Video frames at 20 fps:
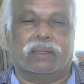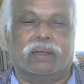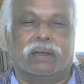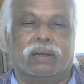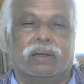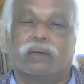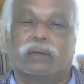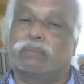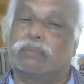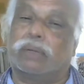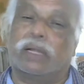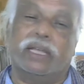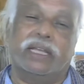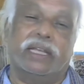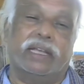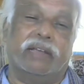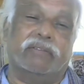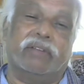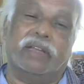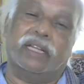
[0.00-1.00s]
are
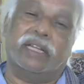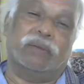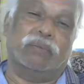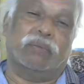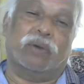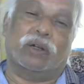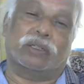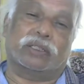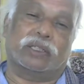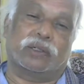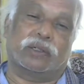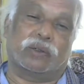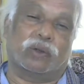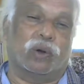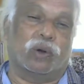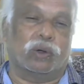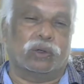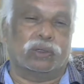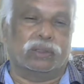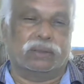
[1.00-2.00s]
playing a very important
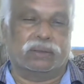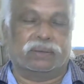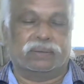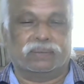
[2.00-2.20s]
role